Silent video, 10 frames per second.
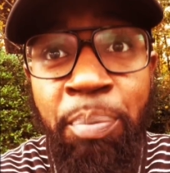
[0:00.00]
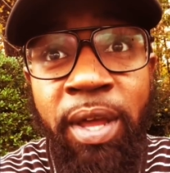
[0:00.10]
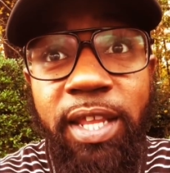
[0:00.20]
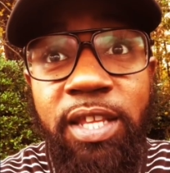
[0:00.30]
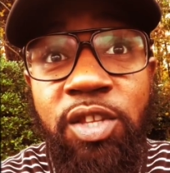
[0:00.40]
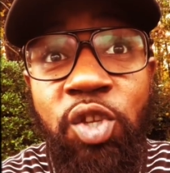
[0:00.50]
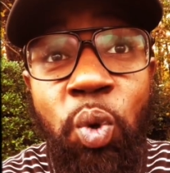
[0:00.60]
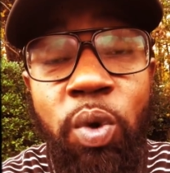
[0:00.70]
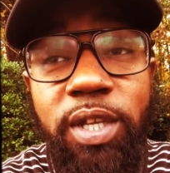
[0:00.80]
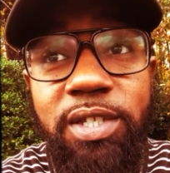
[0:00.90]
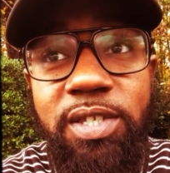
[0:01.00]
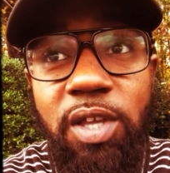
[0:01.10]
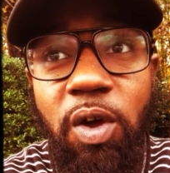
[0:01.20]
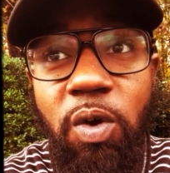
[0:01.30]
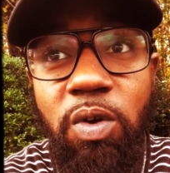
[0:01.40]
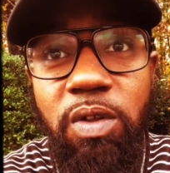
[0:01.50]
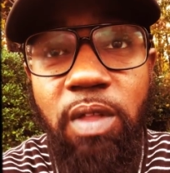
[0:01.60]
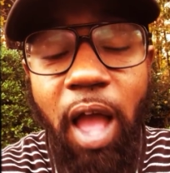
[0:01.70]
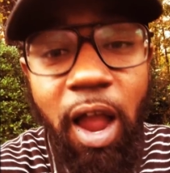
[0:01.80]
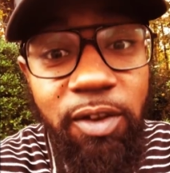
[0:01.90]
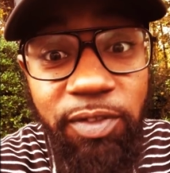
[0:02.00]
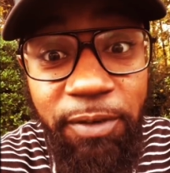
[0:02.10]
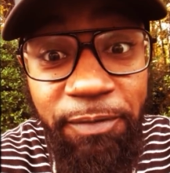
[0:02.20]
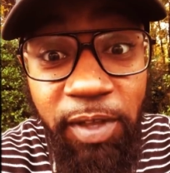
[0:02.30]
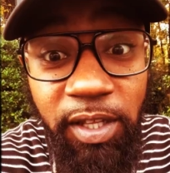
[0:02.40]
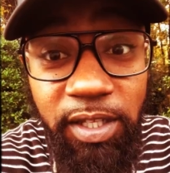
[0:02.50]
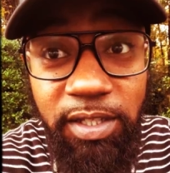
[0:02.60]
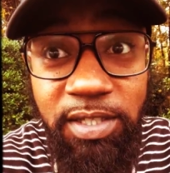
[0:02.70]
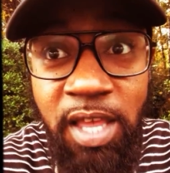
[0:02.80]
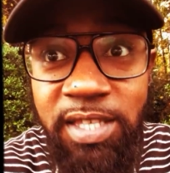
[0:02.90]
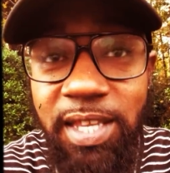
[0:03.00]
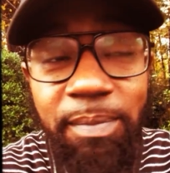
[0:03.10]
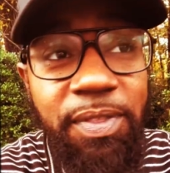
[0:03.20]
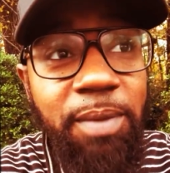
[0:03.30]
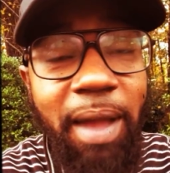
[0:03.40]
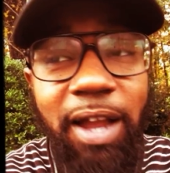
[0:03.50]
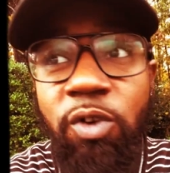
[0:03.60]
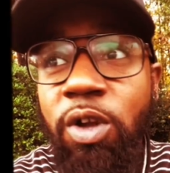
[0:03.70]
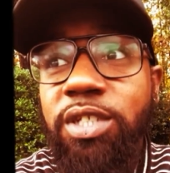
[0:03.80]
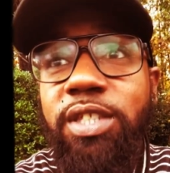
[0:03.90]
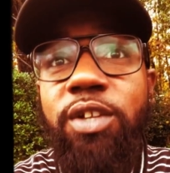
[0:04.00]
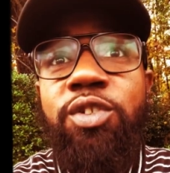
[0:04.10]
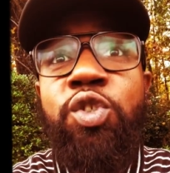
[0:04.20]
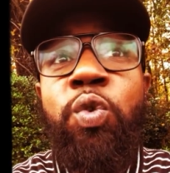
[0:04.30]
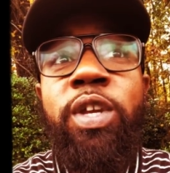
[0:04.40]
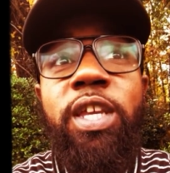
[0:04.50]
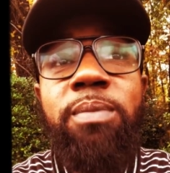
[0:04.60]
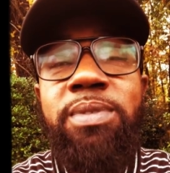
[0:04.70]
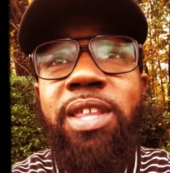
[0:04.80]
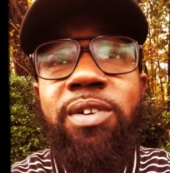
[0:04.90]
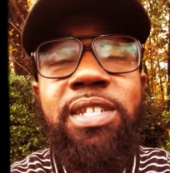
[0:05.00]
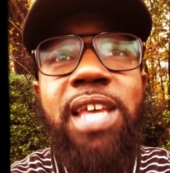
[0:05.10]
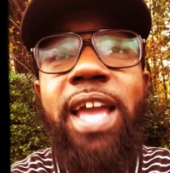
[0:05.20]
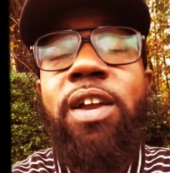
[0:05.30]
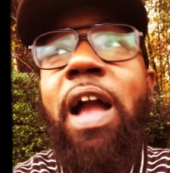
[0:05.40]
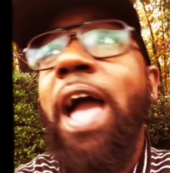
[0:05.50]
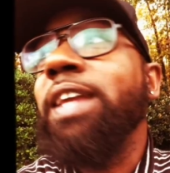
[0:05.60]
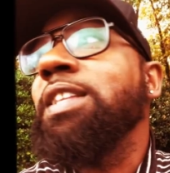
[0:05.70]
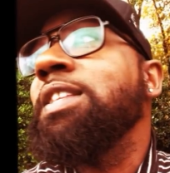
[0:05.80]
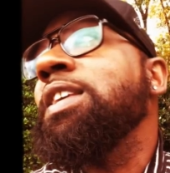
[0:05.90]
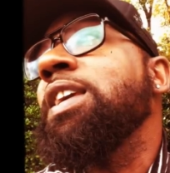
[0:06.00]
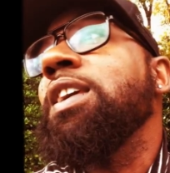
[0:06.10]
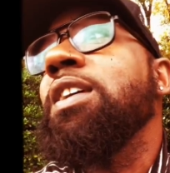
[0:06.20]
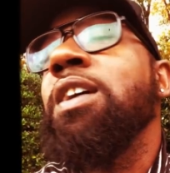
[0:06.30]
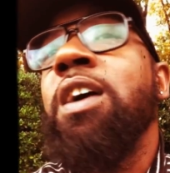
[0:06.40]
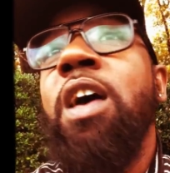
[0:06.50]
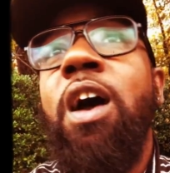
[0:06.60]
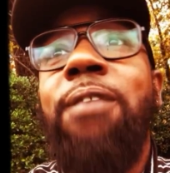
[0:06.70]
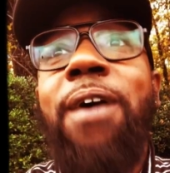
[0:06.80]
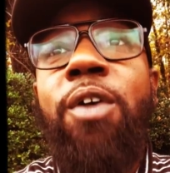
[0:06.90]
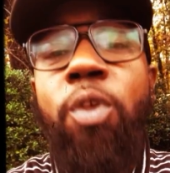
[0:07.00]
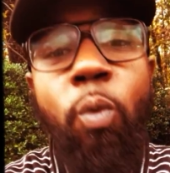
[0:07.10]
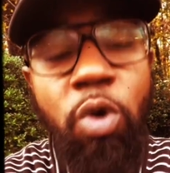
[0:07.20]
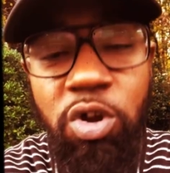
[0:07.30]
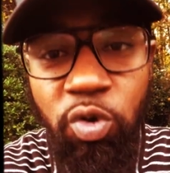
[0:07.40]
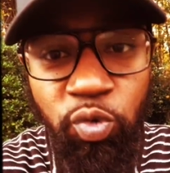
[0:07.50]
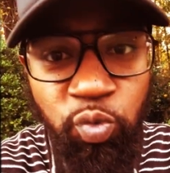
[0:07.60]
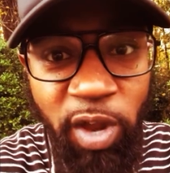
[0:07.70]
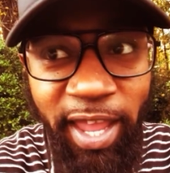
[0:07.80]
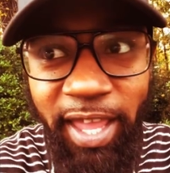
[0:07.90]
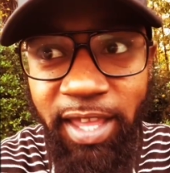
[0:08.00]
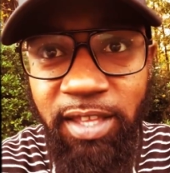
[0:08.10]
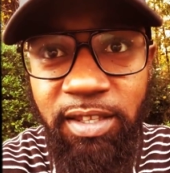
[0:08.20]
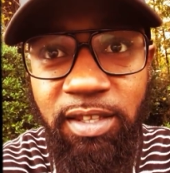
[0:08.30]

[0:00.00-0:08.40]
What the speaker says: But in doing so, I hurt their feelings. Some of them, I crushed their dreams, their entire idea of how the world ran.